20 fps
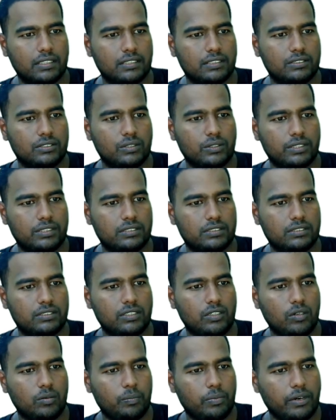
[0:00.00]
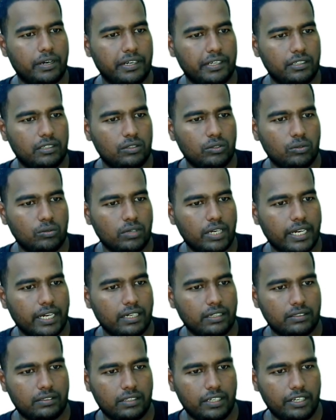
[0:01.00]
So it's
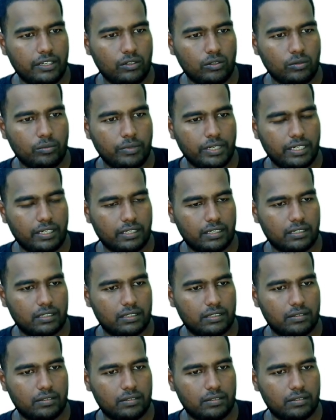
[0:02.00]
0.2932 meter,